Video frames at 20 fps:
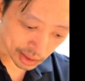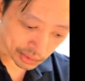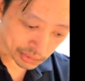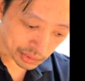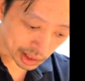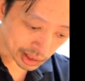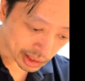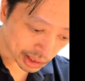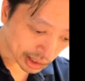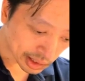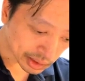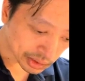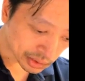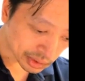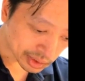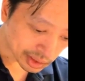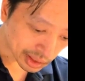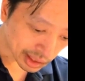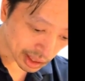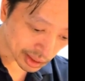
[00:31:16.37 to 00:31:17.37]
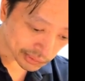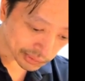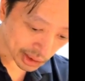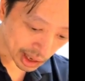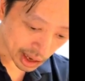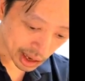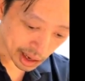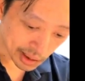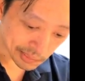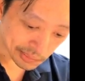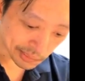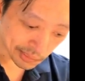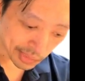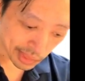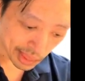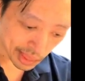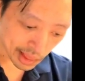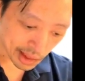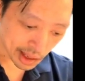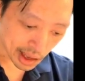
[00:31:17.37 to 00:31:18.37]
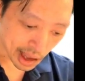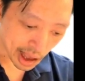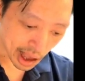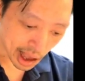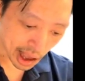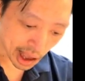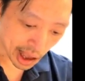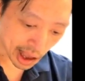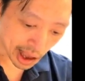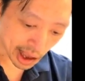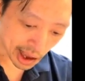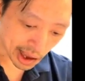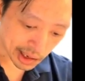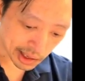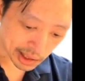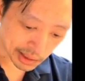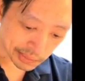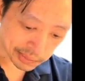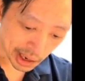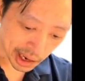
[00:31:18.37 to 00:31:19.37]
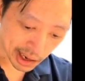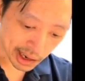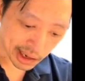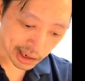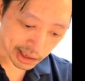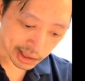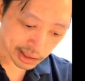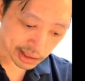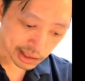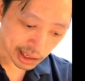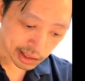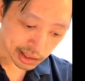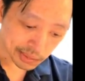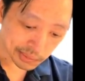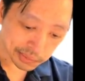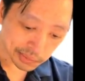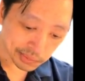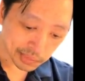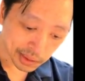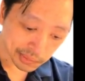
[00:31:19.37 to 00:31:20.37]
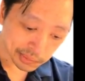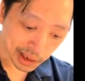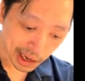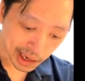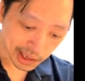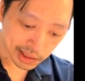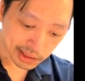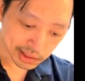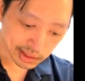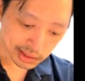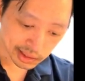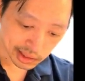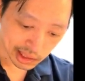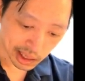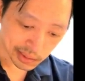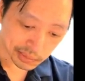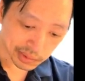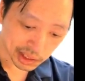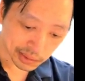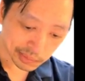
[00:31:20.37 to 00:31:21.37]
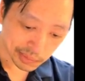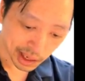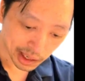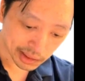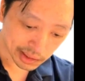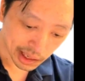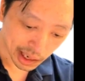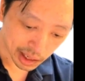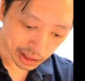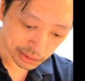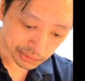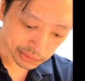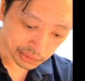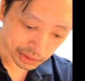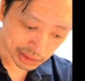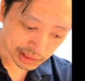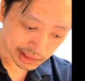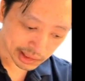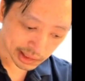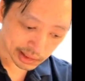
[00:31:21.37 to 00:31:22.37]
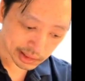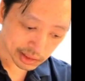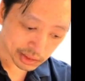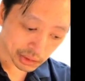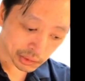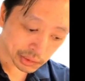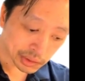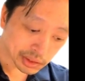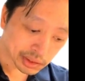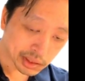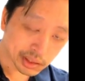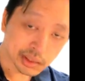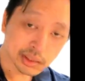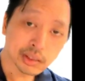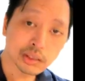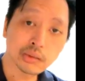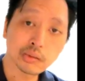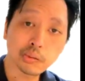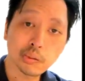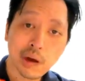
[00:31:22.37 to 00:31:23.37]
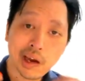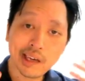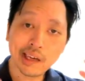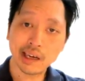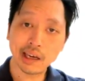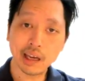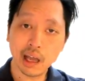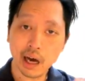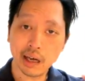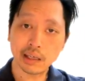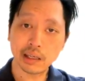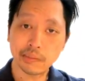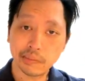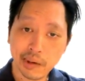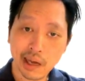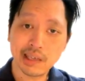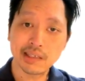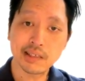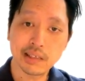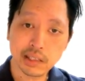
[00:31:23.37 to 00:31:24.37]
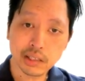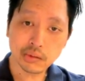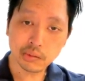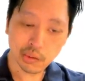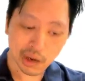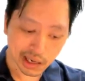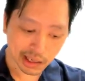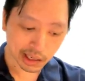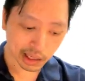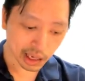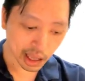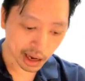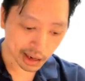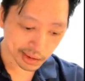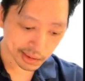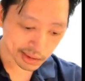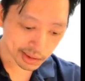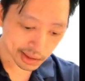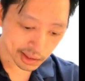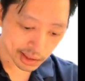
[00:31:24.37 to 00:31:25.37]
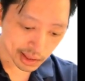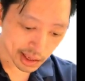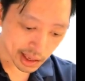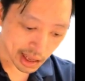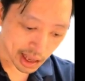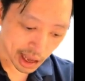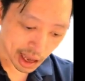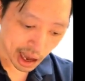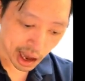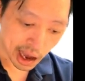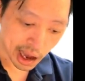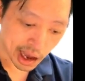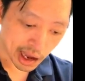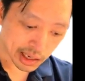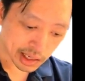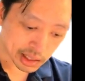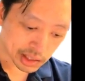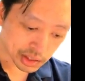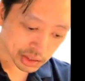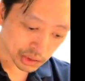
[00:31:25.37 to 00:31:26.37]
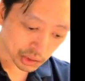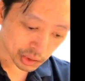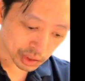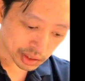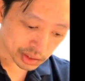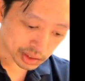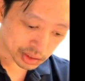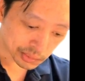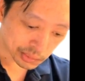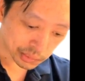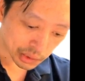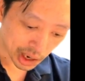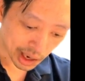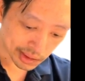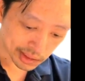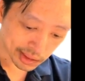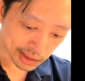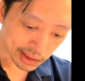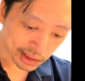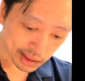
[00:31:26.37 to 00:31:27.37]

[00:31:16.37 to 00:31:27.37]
Radiating to his left arm. And the pain and the, the pain is accompanied by diaphoresis, so he's sweating a lot. The patient's sweating a lot and shortness of breath.